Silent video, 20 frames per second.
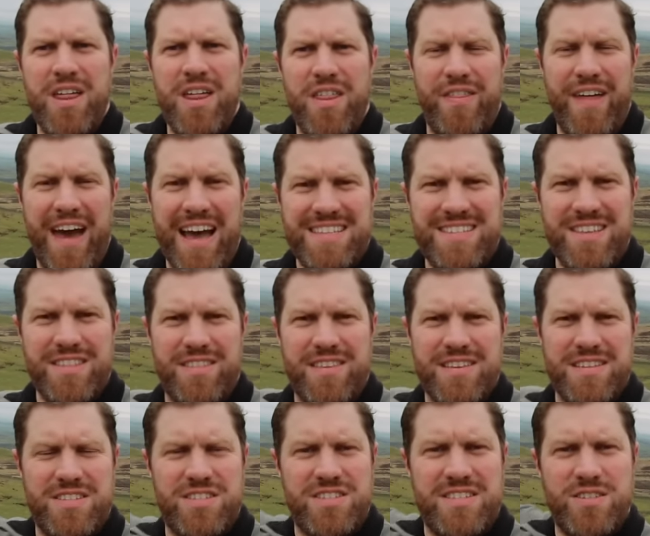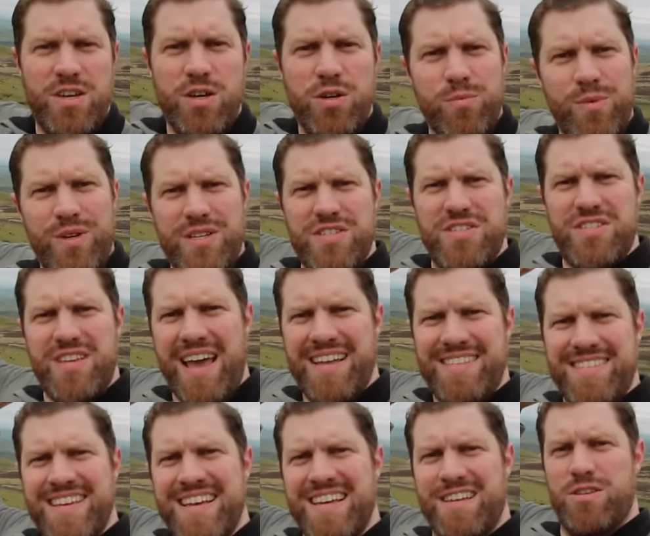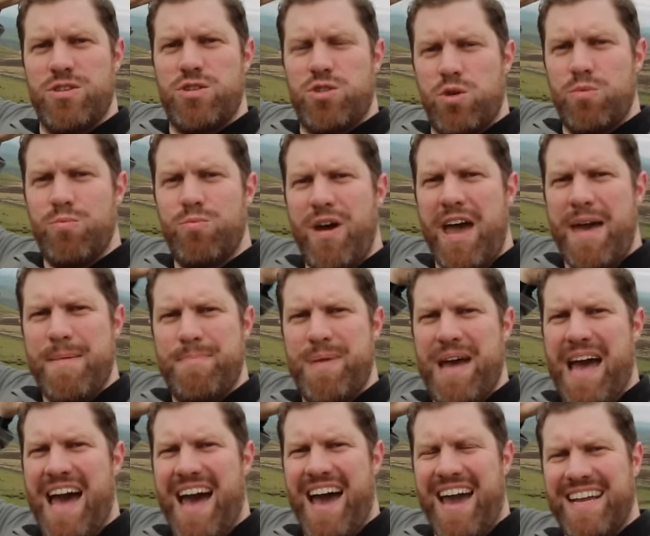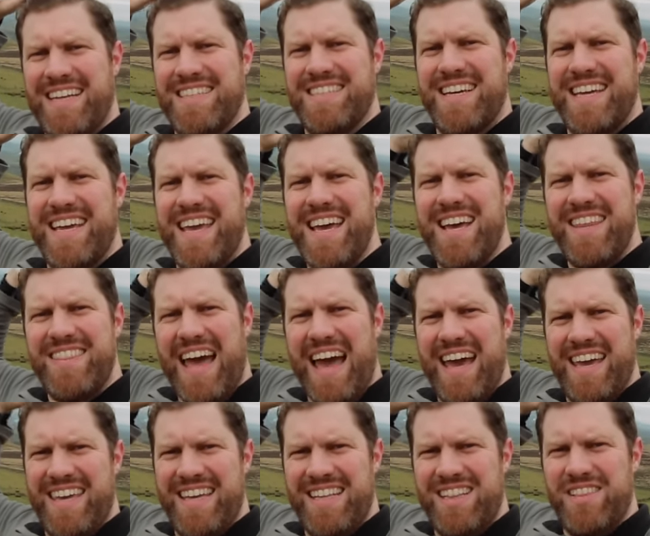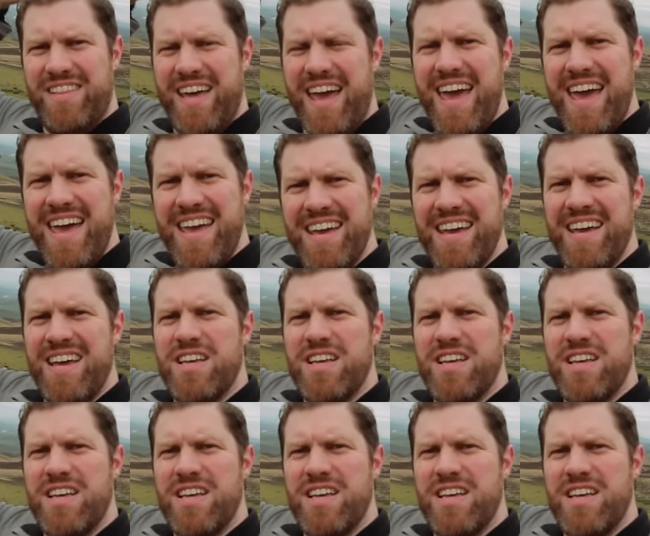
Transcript: that the sun will set somewhere behind that hill there,